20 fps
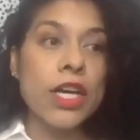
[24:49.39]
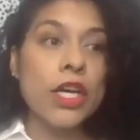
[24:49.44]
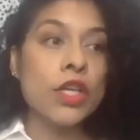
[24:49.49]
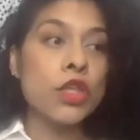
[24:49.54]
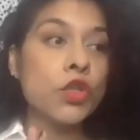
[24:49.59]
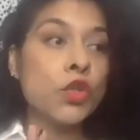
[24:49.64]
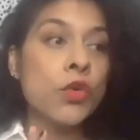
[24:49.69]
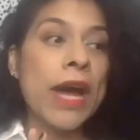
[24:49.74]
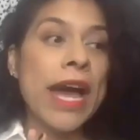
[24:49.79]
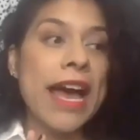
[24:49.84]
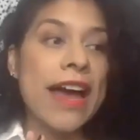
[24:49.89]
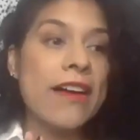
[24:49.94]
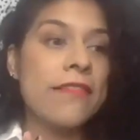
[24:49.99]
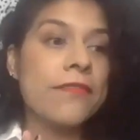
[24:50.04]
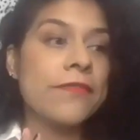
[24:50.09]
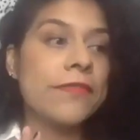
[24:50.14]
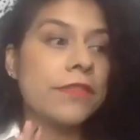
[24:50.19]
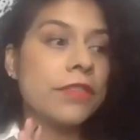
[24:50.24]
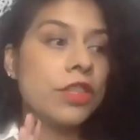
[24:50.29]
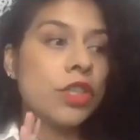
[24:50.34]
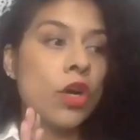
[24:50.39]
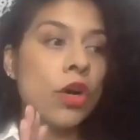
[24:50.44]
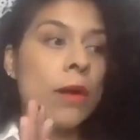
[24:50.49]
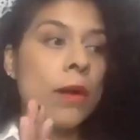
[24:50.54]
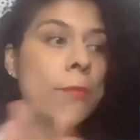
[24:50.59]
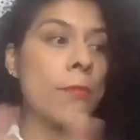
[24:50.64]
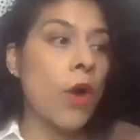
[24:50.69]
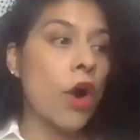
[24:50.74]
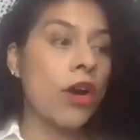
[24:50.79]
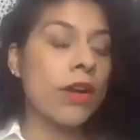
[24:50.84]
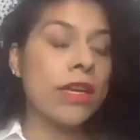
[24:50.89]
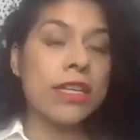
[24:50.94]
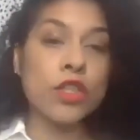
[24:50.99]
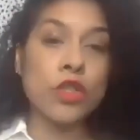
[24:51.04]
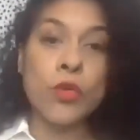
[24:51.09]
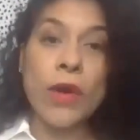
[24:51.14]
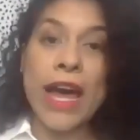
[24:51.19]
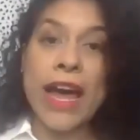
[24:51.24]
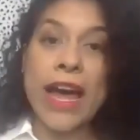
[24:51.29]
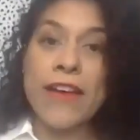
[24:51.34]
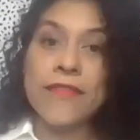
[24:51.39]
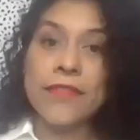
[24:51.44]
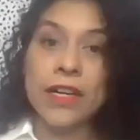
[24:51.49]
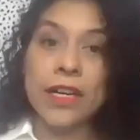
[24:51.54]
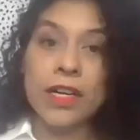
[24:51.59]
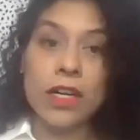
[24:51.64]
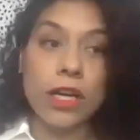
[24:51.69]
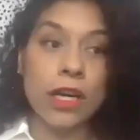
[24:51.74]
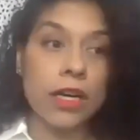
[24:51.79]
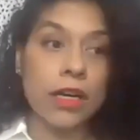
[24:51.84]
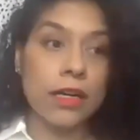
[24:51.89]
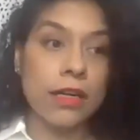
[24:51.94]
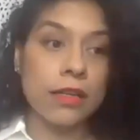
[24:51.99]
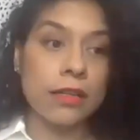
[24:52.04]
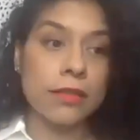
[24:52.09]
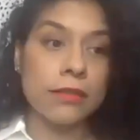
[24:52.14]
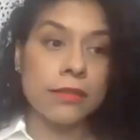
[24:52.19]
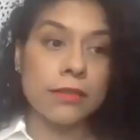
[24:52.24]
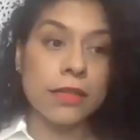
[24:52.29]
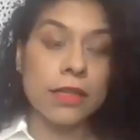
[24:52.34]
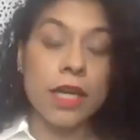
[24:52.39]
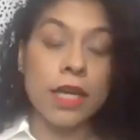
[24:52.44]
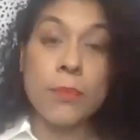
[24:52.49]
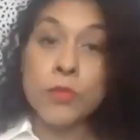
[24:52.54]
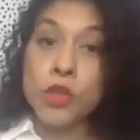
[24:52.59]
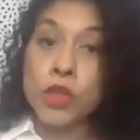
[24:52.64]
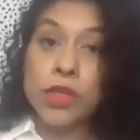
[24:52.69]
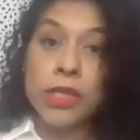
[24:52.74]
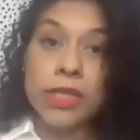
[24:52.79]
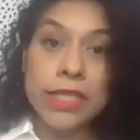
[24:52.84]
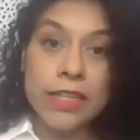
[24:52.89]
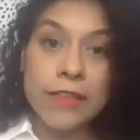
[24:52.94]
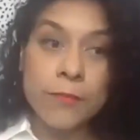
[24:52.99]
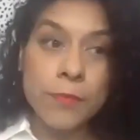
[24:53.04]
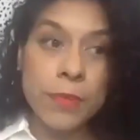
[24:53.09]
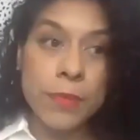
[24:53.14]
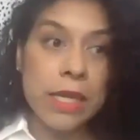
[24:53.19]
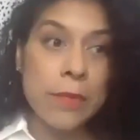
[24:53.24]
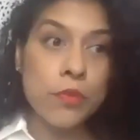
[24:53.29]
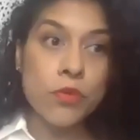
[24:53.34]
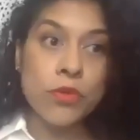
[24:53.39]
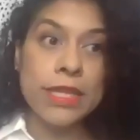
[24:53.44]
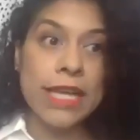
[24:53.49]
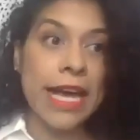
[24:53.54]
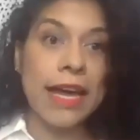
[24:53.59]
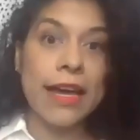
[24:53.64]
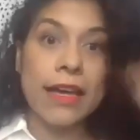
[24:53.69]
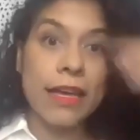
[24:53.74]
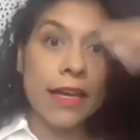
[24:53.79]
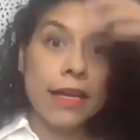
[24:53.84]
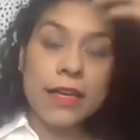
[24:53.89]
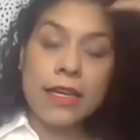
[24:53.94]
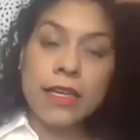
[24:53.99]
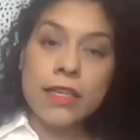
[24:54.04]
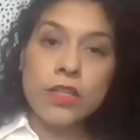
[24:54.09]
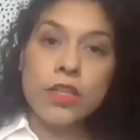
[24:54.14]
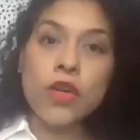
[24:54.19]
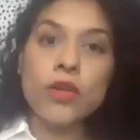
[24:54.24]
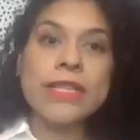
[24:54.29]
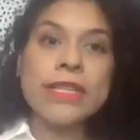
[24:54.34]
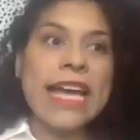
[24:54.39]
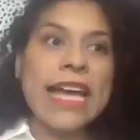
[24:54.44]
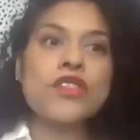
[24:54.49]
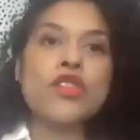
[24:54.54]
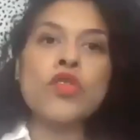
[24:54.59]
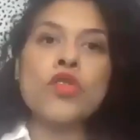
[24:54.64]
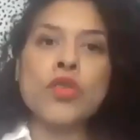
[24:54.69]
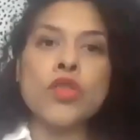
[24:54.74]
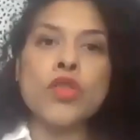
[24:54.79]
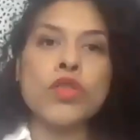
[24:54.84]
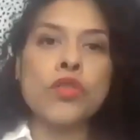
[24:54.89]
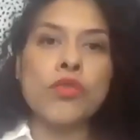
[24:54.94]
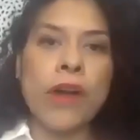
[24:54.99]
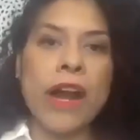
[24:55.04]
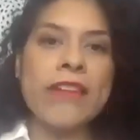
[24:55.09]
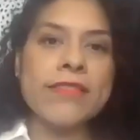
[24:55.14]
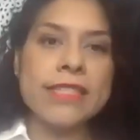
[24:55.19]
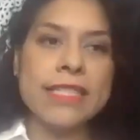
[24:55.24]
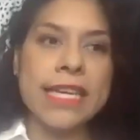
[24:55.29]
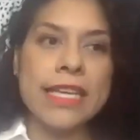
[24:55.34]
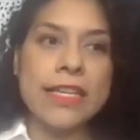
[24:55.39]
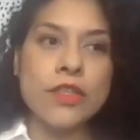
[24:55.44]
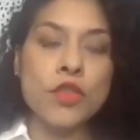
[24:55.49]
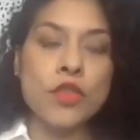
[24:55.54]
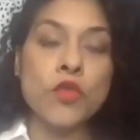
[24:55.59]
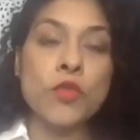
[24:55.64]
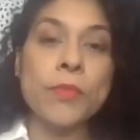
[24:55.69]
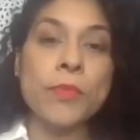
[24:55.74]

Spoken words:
You have, a market, you have a community of people that, that's who you gravitate to.